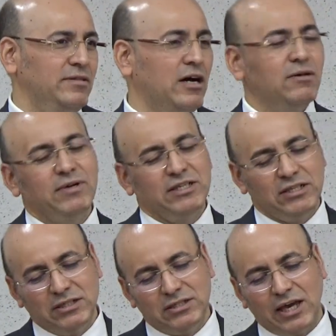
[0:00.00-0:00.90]
Now
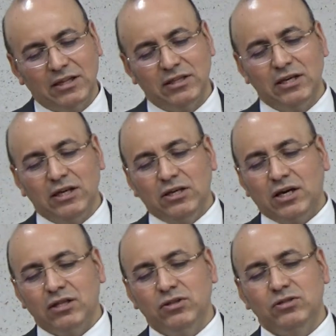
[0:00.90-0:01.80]
machines can,
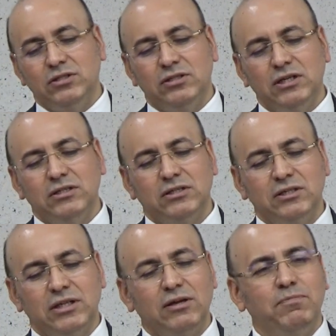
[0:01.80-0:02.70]
can do things
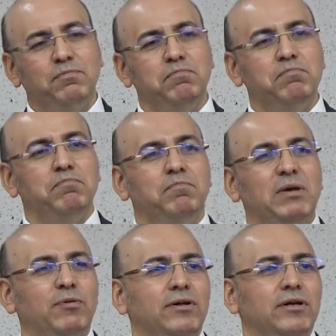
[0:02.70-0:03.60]
that
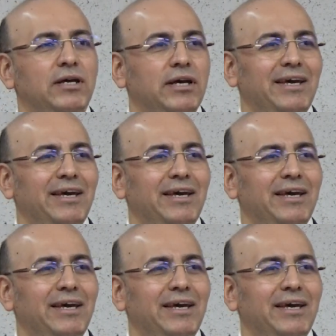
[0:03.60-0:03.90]
people